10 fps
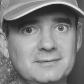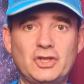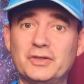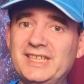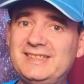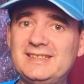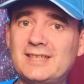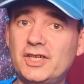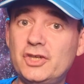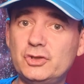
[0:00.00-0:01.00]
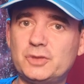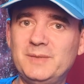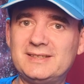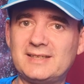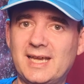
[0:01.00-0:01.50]
So this is a huge
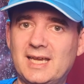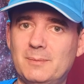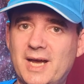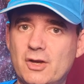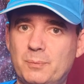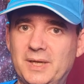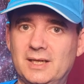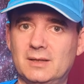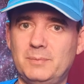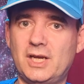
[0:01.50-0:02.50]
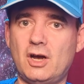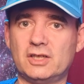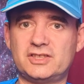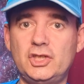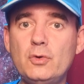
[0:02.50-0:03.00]
mistake in my opinion,
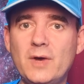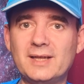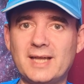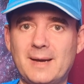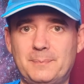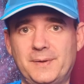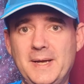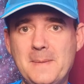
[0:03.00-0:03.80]
because you end up